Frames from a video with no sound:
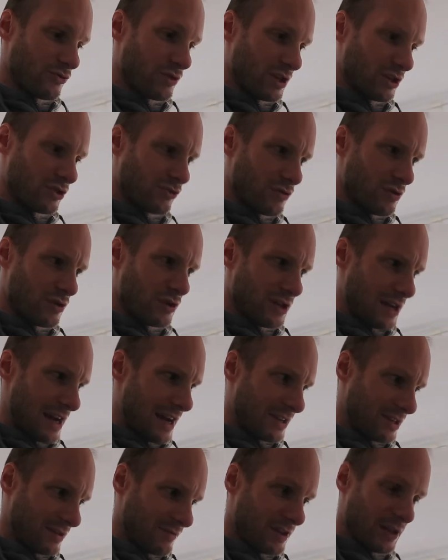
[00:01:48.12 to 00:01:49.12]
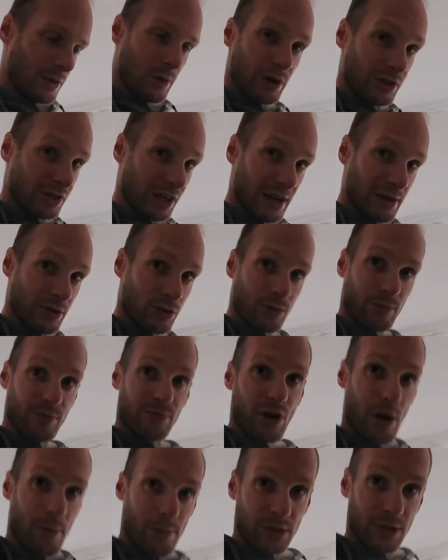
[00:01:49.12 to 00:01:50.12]
really scrutinising, really wanted to get it done
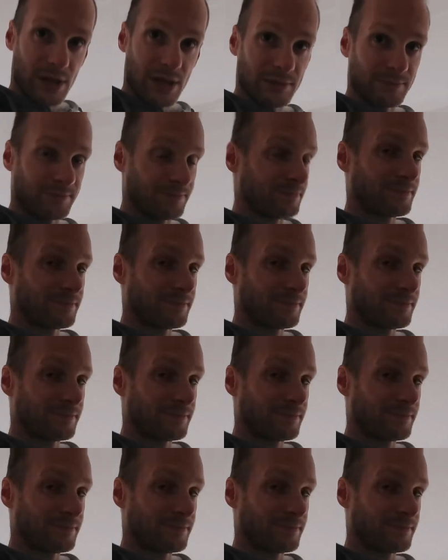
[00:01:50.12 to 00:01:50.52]
properly.